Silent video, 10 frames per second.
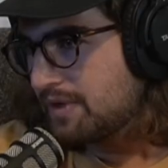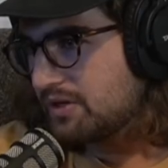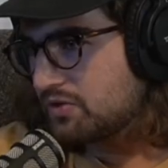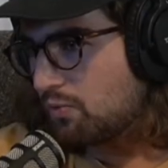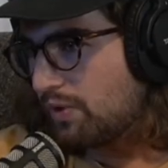
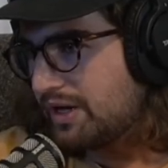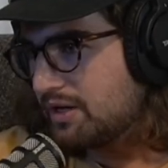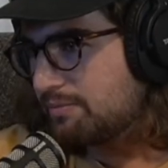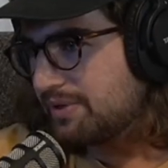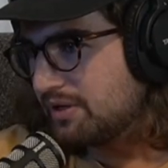It's a
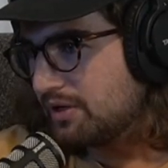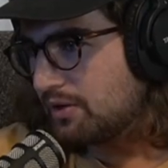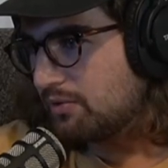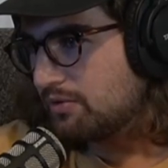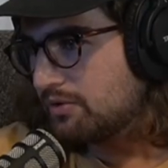weighted
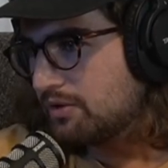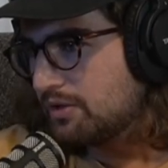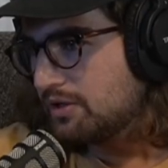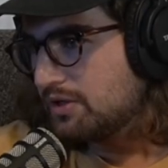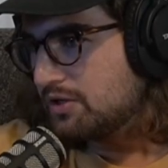pillow,
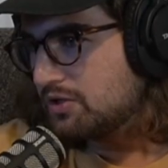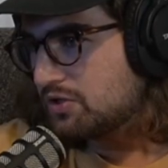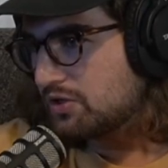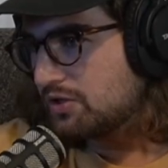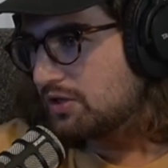
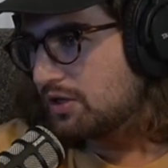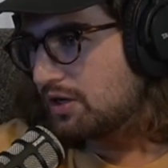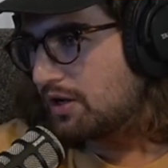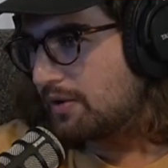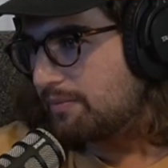so
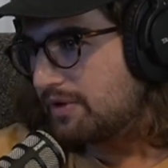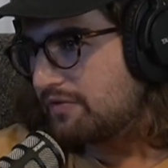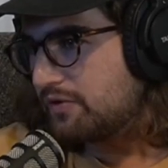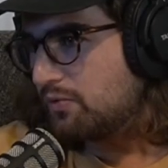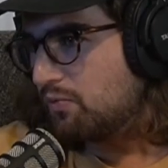
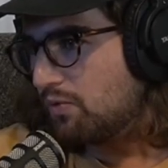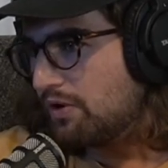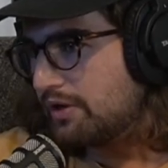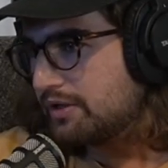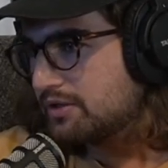if you
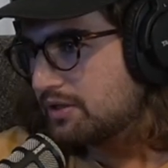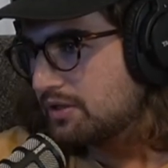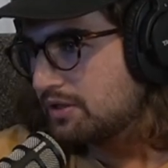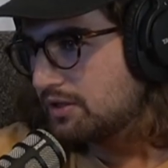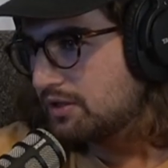want,
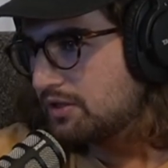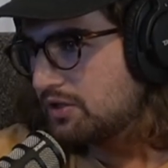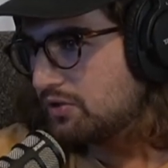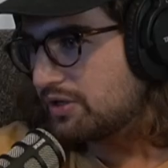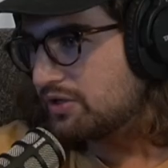
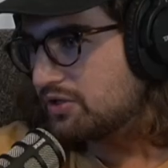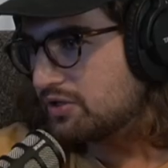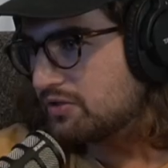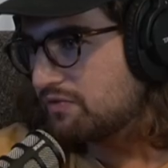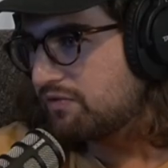you can
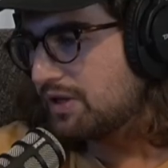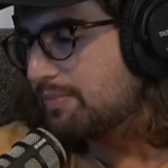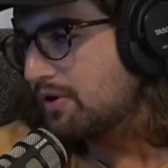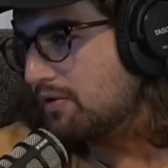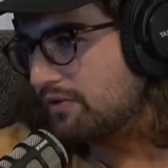just
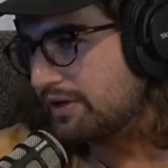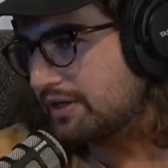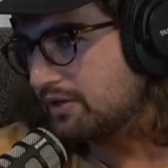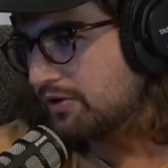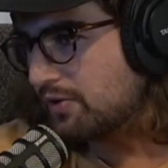flip it over and
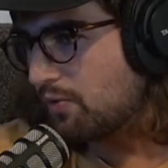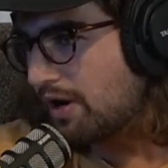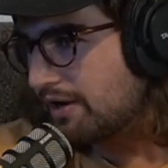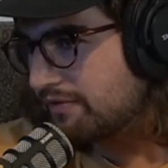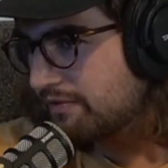kill your
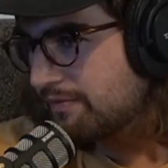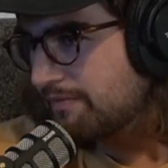wife.